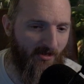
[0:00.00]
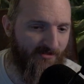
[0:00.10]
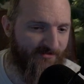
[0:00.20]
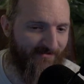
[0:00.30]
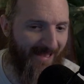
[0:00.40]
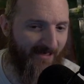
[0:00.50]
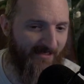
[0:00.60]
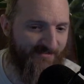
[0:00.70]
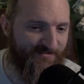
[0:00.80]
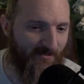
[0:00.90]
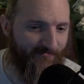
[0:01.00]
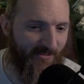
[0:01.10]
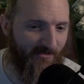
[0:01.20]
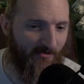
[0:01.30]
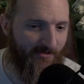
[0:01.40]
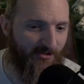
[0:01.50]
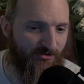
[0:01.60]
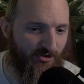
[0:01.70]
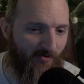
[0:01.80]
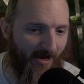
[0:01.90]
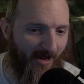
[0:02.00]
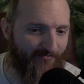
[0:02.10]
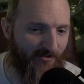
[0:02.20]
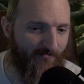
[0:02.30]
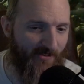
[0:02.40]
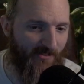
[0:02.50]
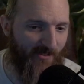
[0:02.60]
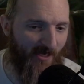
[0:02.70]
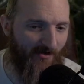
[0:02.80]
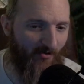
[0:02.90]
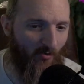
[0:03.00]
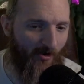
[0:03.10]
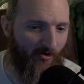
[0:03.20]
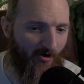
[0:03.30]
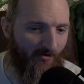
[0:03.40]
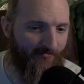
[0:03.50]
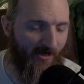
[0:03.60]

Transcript: So that is something that you have to be kind of aware of,